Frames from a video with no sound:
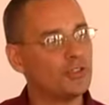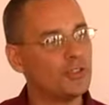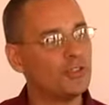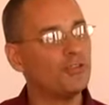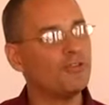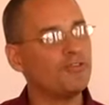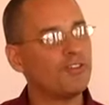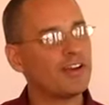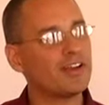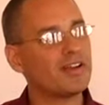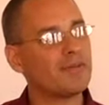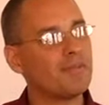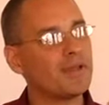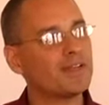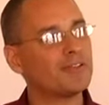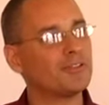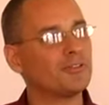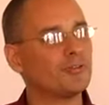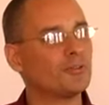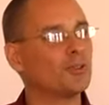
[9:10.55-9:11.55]
Two
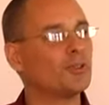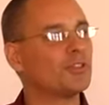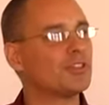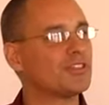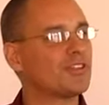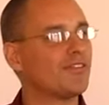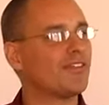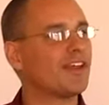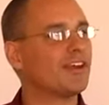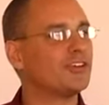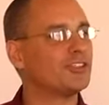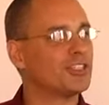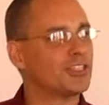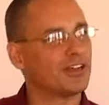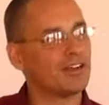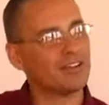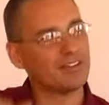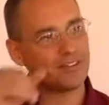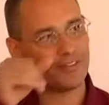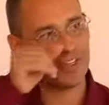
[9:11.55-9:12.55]
fundamental rules of energy
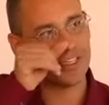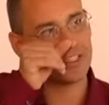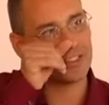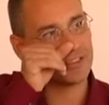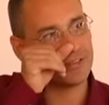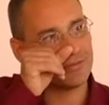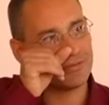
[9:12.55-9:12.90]
cultivation.